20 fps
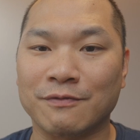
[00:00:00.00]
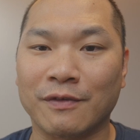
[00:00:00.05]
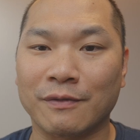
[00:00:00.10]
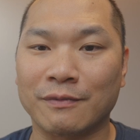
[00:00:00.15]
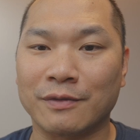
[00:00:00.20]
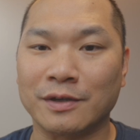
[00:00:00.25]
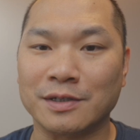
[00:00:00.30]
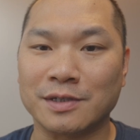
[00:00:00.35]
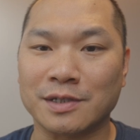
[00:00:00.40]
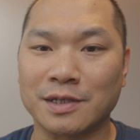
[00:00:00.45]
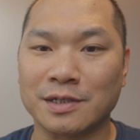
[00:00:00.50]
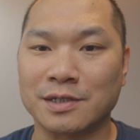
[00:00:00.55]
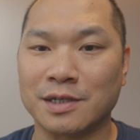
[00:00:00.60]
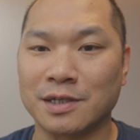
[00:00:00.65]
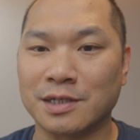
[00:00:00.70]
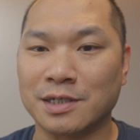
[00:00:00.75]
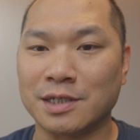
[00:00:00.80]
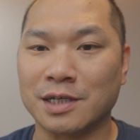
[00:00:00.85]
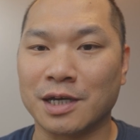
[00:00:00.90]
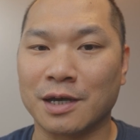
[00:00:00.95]

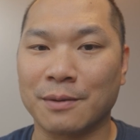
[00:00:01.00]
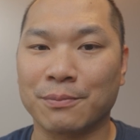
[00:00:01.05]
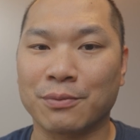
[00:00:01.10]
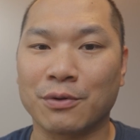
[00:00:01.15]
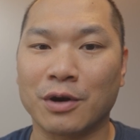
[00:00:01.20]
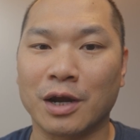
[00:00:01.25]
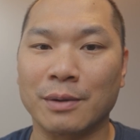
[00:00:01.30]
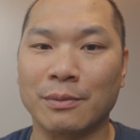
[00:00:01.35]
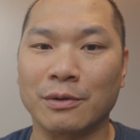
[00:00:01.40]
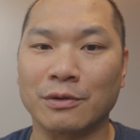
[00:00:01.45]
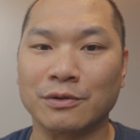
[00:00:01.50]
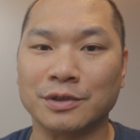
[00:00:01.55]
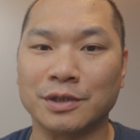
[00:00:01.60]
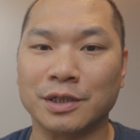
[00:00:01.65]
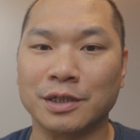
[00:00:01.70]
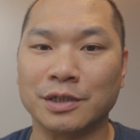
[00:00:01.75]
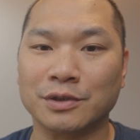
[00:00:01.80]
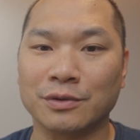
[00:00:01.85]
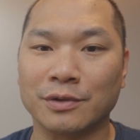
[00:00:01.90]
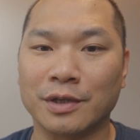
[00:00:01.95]
5060 Ti Prime
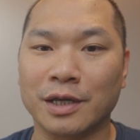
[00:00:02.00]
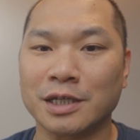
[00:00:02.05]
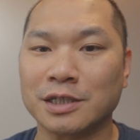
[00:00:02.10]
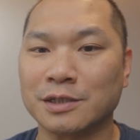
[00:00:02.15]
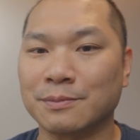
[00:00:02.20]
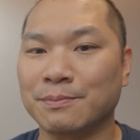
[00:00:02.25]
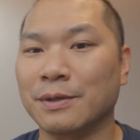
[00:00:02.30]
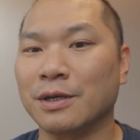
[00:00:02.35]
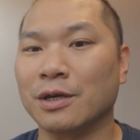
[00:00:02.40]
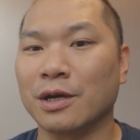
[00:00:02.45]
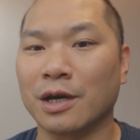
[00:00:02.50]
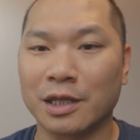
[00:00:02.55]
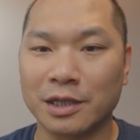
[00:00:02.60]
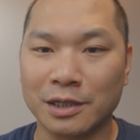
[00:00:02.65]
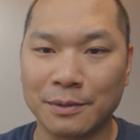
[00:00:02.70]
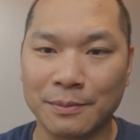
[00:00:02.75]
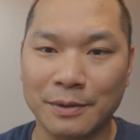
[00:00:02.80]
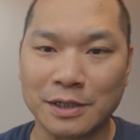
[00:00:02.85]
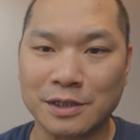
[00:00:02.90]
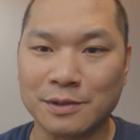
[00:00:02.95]
OC, so that is
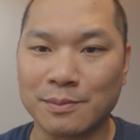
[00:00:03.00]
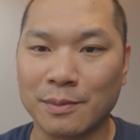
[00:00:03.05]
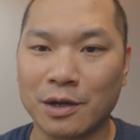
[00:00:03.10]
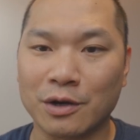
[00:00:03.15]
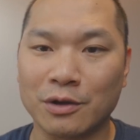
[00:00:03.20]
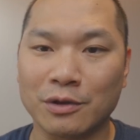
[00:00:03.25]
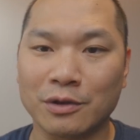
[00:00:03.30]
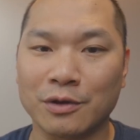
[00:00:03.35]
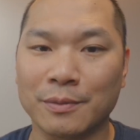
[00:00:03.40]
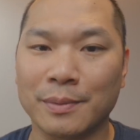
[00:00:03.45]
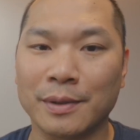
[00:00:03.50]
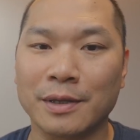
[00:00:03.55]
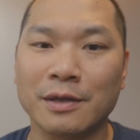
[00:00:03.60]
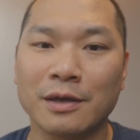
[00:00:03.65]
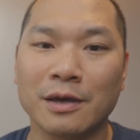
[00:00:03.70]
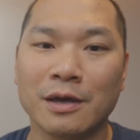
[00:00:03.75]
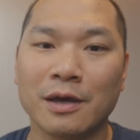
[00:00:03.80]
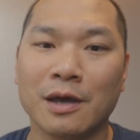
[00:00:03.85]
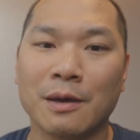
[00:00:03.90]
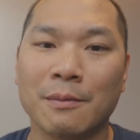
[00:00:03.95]
beyond the base model a little bit.
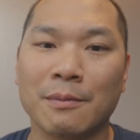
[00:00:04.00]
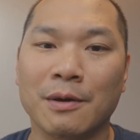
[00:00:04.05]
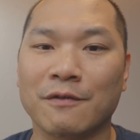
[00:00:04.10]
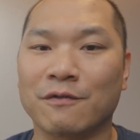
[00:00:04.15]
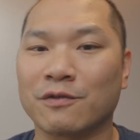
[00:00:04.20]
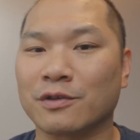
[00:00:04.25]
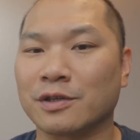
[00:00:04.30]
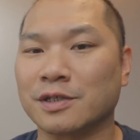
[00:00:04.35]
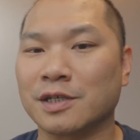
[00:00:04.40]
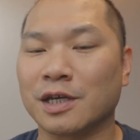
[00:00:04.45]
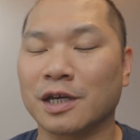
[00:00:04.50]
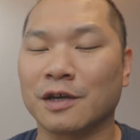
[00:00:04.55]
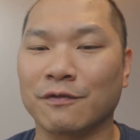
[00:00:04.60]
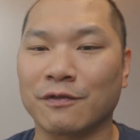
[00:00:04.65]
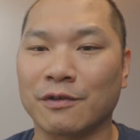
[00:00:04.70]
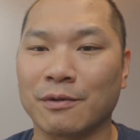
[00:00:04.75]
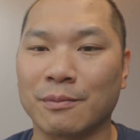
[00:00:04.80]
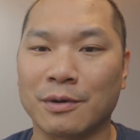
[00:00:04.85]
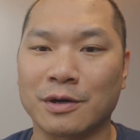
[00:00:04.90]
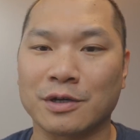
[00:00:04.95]
But for the sake
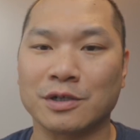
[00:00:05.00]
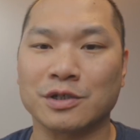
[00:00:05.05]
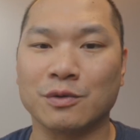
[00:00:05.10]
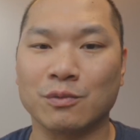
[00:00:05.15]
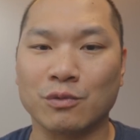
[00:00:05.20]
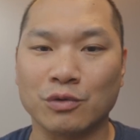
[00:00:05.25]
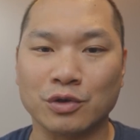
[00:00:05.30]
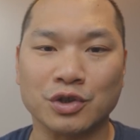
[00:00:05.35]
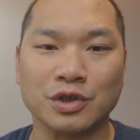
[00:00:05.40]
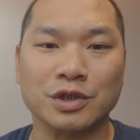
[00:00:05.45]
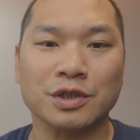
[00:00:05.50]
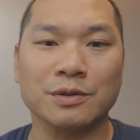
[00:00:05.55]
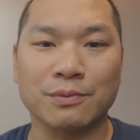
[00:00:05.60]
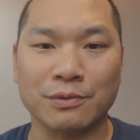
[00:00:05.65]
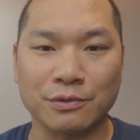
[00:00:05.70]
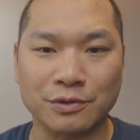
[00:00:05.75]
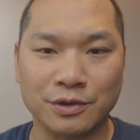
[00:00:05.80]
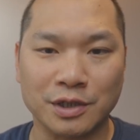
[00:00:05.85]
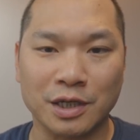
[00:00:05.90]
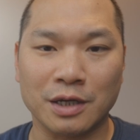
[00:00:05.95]
of comparison, we'll just
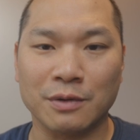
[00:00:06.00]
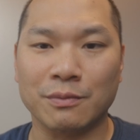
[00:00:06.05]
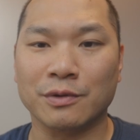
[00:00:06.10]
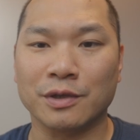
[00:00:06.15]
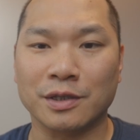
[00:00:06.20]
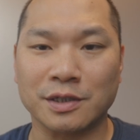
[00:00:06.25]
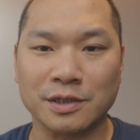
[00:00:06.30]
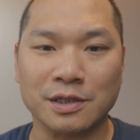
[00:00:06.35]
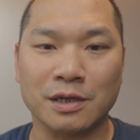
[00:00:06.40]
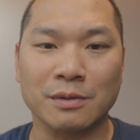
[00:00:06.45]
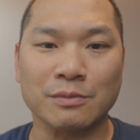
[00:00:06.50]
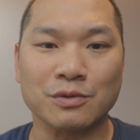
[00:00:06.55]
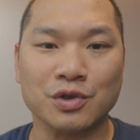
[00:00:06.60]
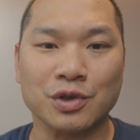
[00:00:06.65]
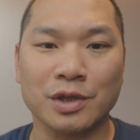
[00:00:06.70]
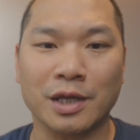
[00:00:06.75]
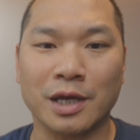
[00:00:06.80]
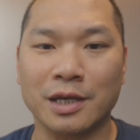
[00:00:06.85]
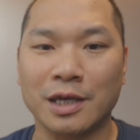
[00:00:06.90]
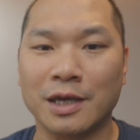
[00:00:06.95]
proceed with the
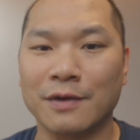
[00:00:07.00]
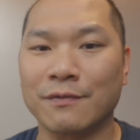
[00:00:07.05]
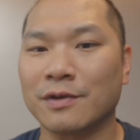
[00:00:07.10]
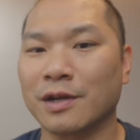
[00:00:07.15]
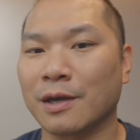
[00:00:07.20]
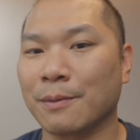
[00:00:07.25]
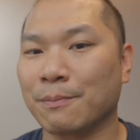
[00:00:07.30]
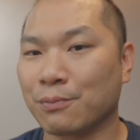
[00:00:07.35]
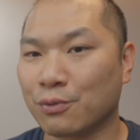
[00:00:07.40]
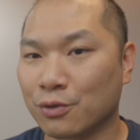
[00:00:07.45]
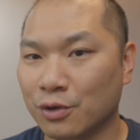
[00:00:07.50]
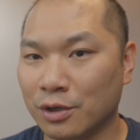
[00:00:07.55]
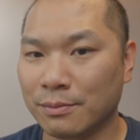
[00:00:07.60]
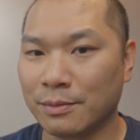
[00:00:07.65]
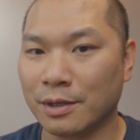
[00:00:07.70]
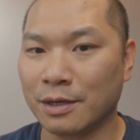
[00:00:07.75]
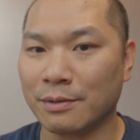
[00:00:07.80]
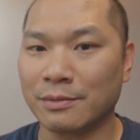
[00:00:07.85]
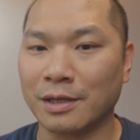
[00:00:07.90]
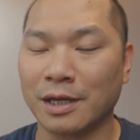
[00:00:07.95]
assumption that even a
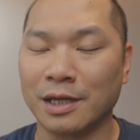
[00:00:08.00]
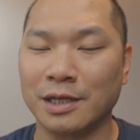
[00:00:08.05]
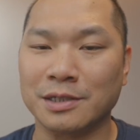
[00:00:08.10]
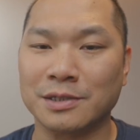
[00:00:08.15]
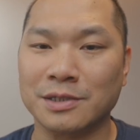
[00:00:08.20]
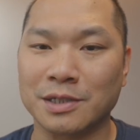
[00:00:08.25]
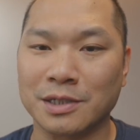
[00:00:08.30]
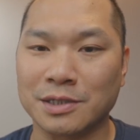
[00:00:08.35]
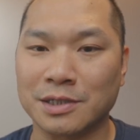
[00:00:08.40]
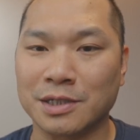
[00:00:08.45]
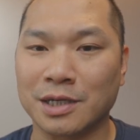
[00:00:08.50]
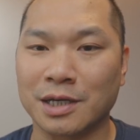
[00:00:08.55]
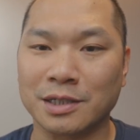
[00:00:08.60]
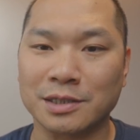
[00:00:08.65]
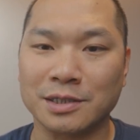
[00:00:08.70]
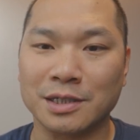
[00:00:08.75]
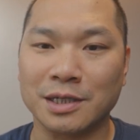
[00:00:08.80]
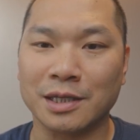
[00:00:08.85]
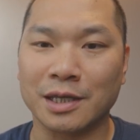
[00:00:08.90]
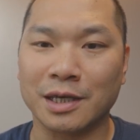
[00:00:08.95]
premium 9060
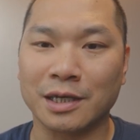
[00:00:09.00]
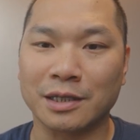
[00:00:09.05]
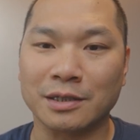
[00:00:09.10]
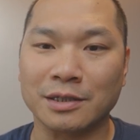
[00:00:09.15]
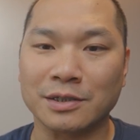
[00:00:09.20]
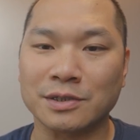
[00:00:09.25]
XT like